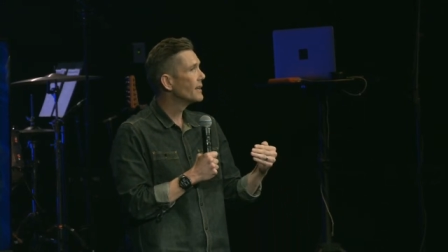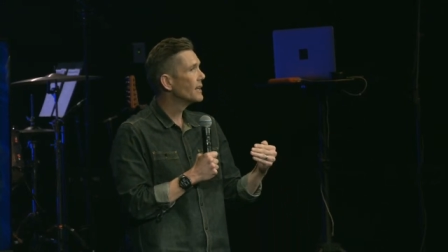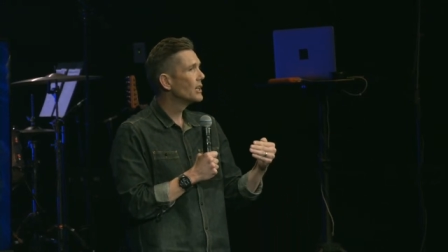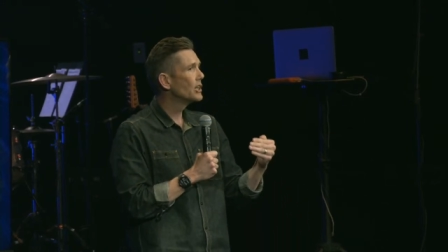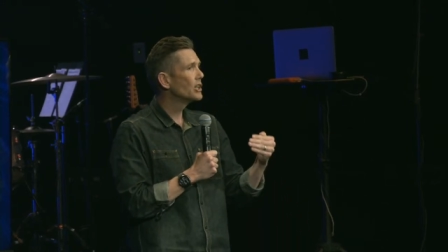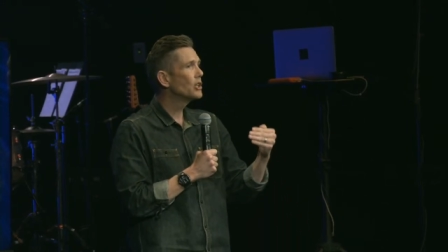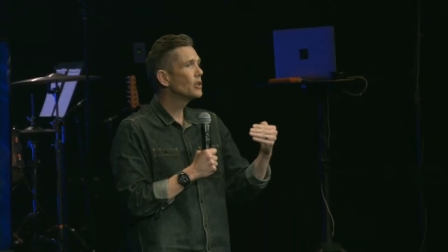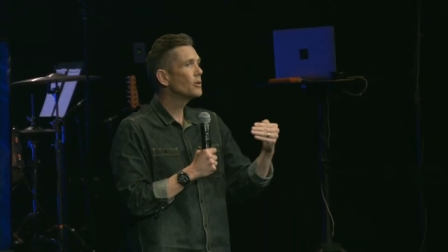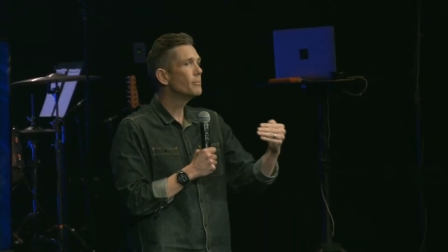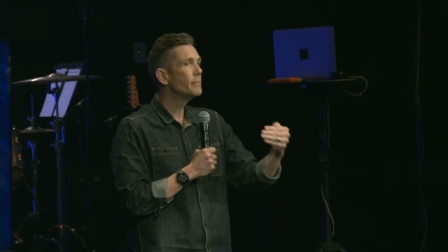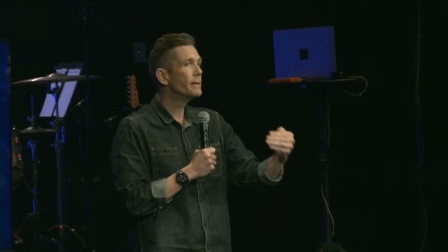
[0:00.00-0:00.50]

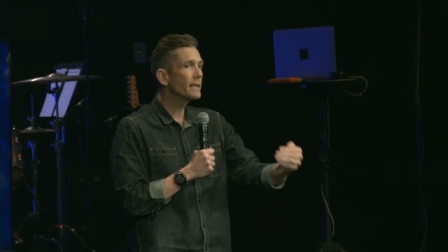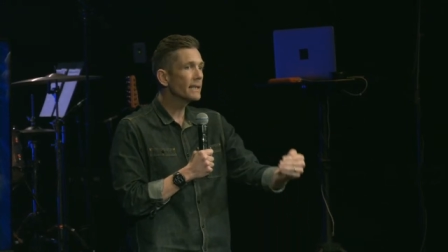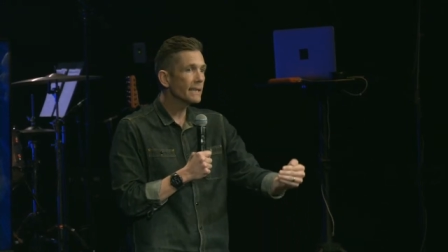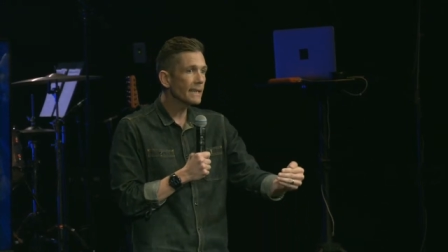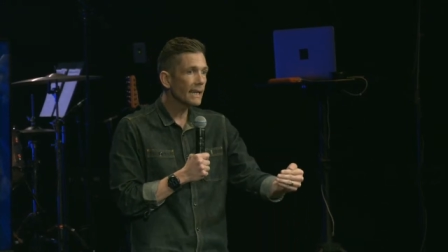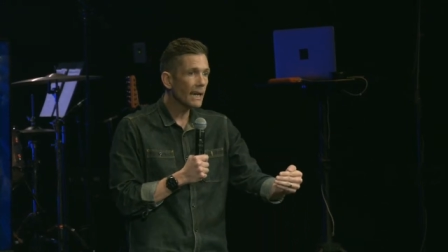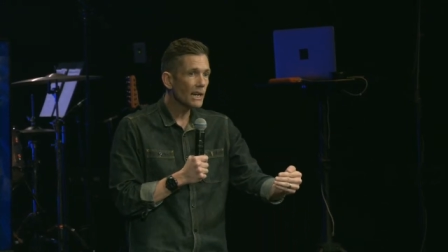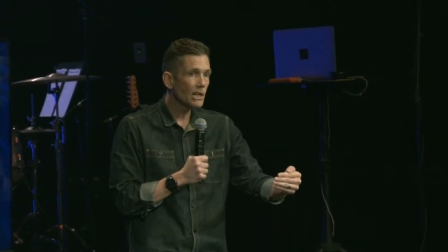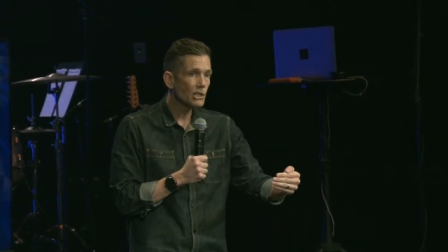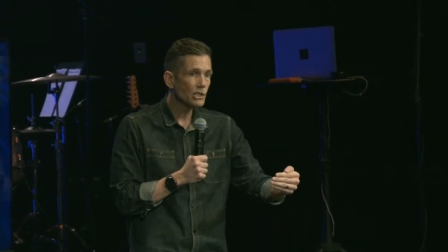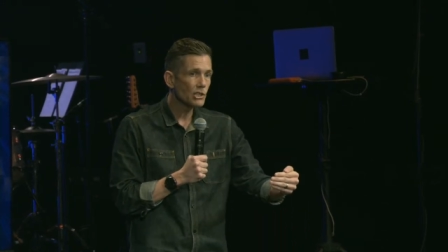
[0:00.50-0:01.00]

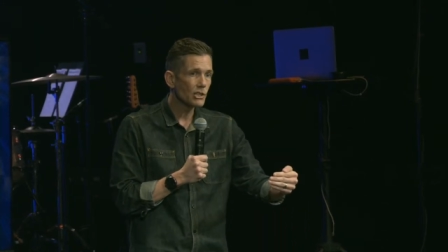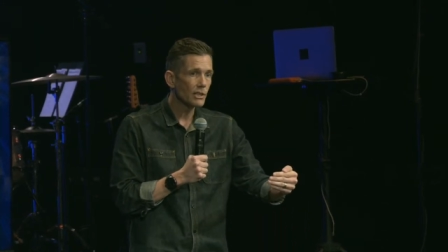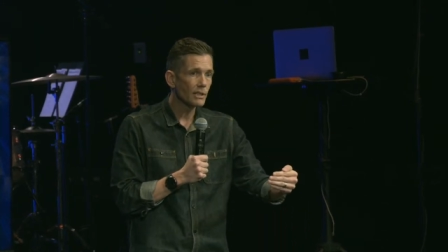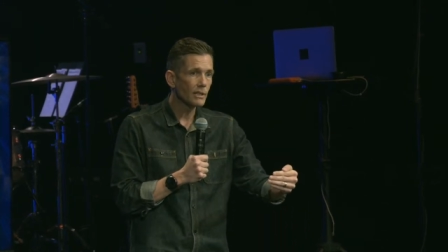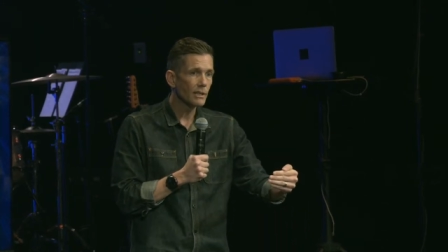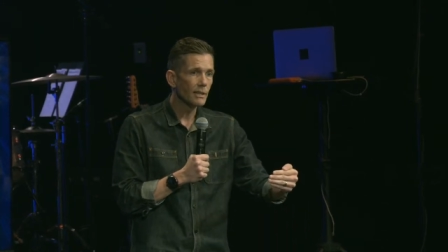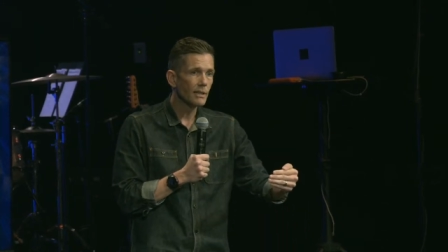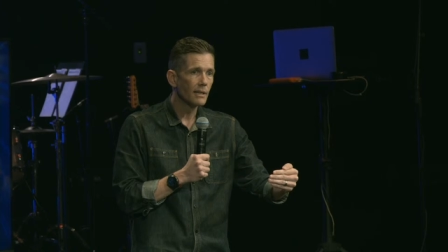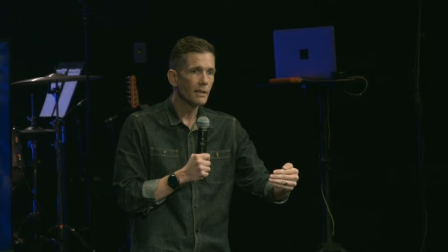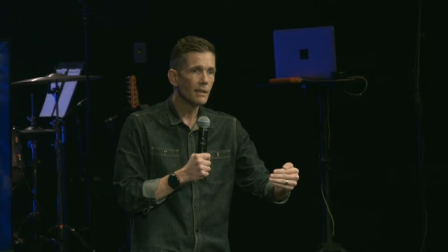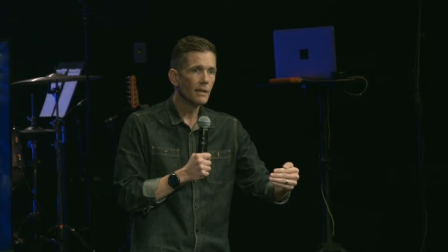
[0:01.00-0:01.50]
humiliation,
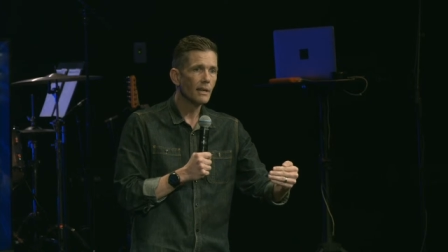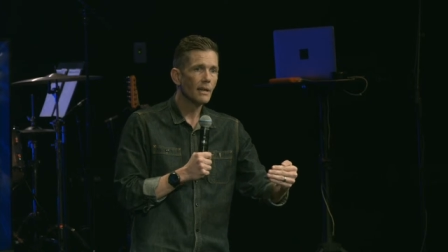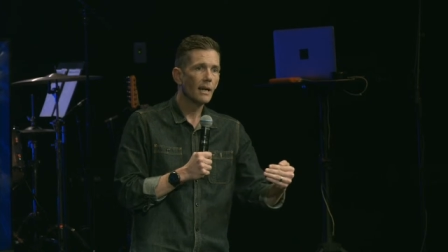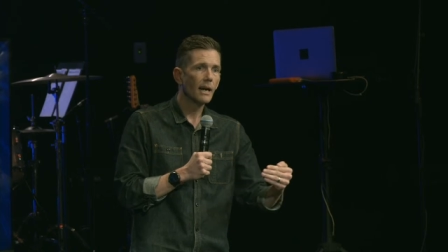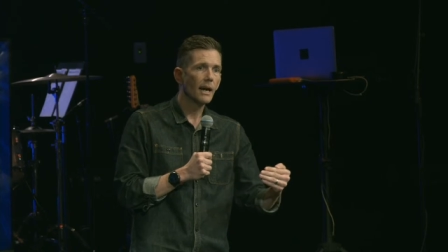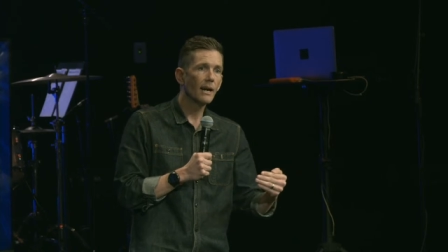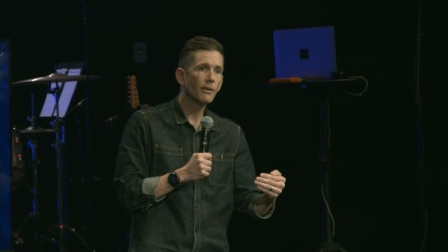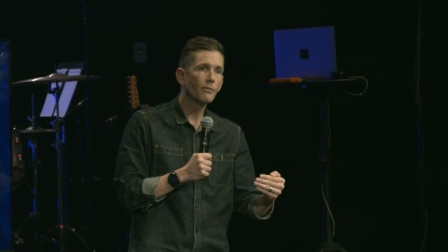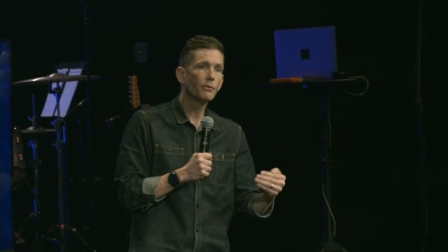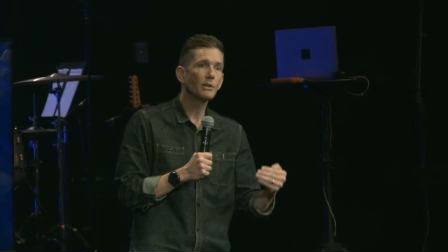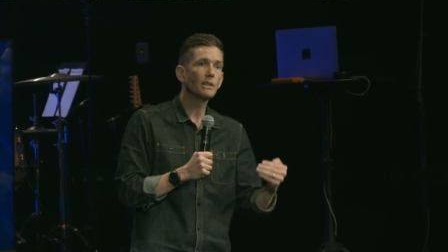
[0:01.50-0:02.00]

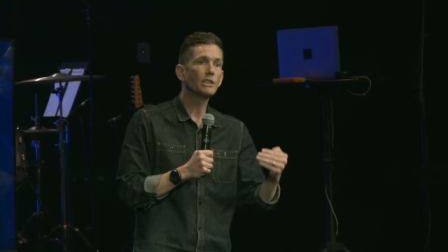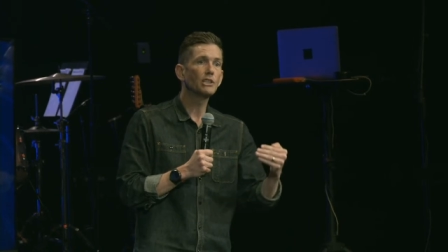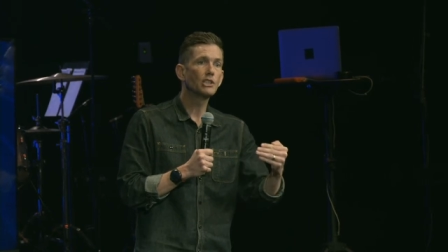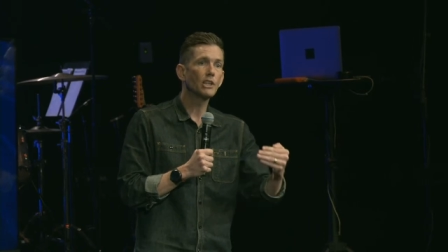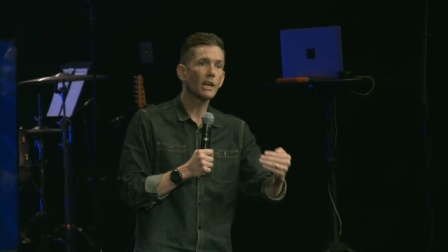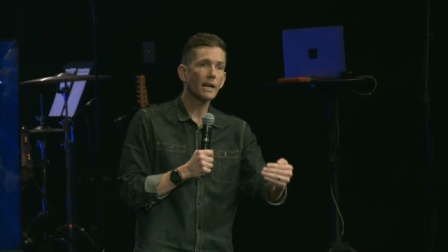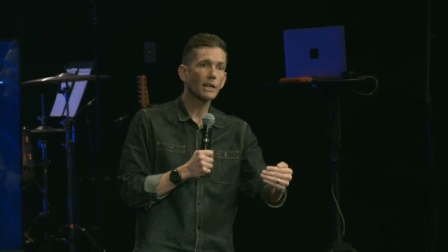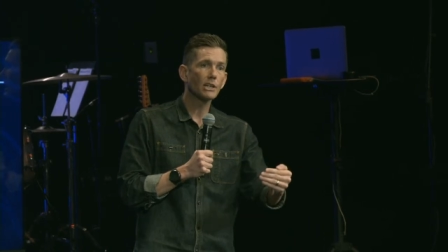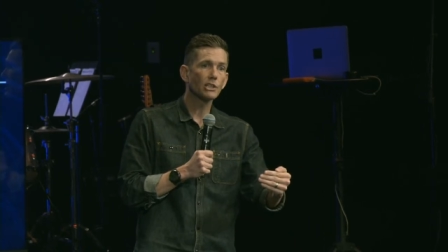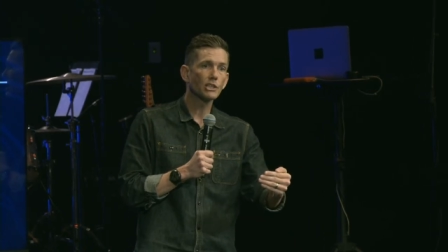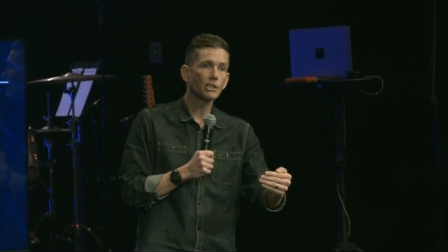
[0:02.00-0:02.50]
of
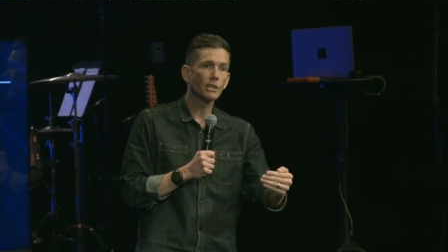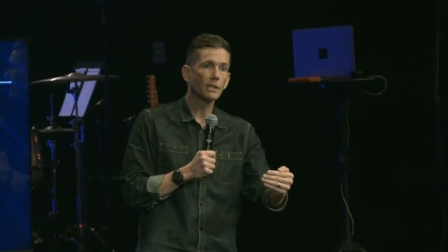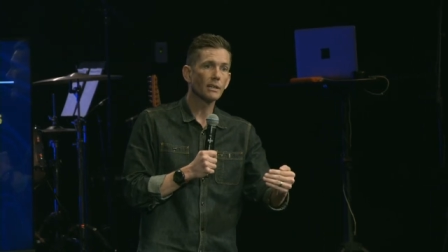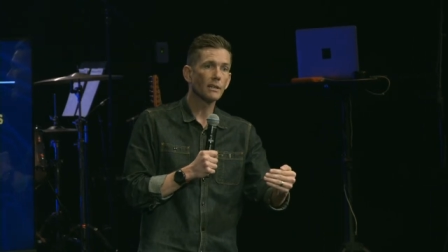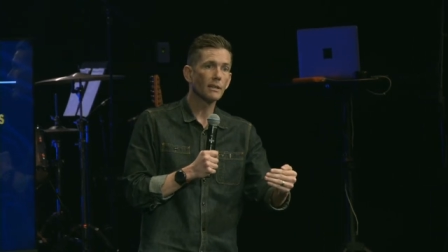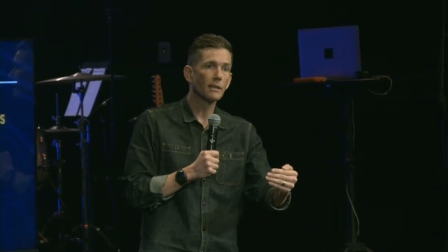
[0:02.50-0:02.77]
rejection,